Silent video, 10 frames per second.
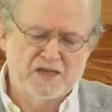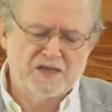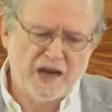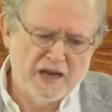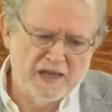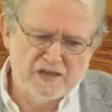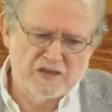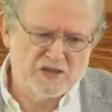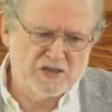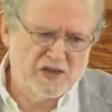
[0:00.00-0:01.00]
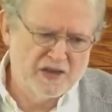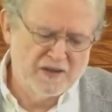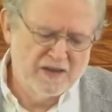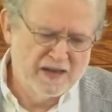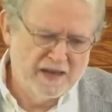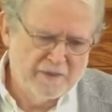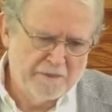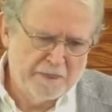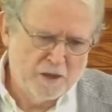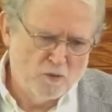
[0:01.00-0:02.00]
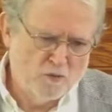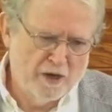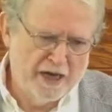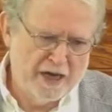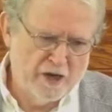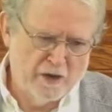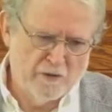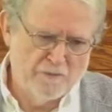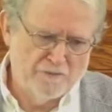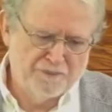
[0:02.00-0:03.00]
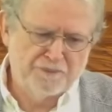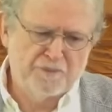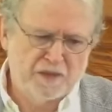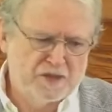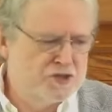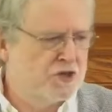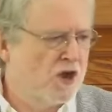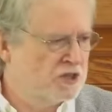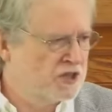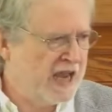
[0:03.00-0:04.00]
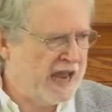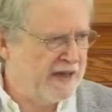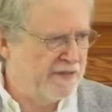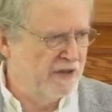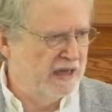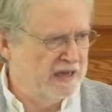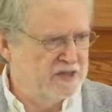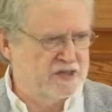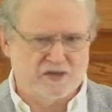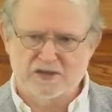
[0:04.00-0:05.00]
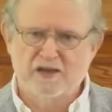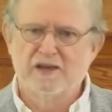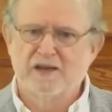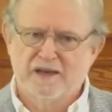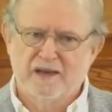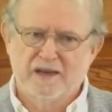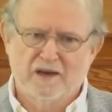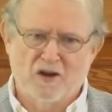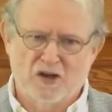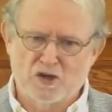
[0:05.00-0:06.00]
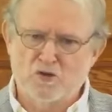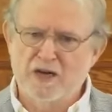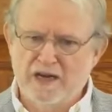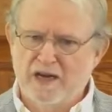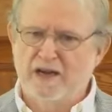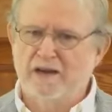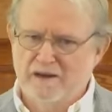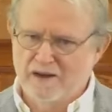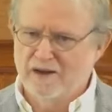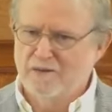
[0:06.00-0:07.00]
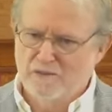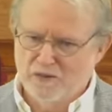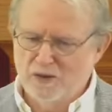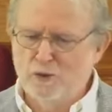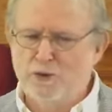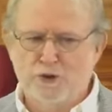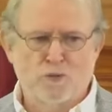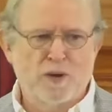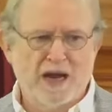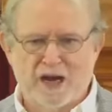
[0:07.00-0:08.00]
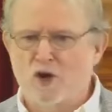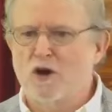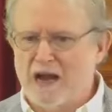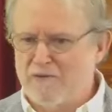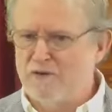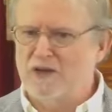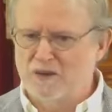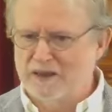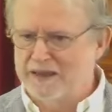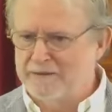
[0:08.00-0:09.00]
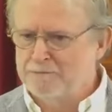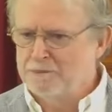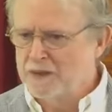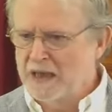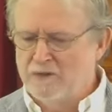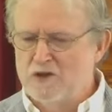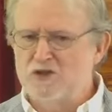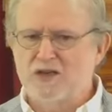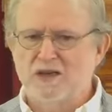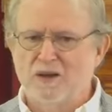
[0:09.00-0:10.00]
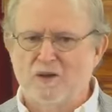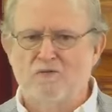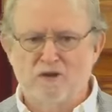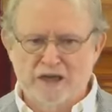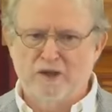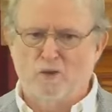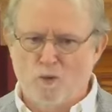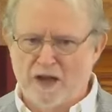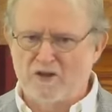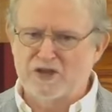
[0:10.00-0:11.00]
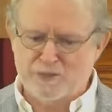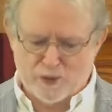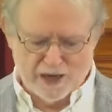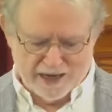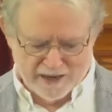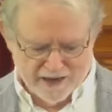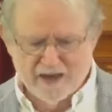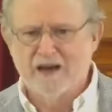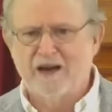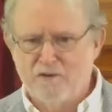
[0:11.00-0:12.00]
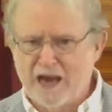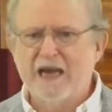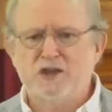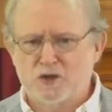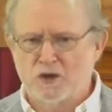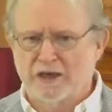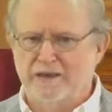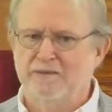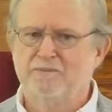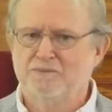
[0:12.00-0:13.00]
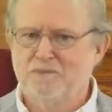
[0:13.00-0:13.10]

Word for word: sites where staunch Catholics are treating Luther biographically, and there's still a real wellspring of hatred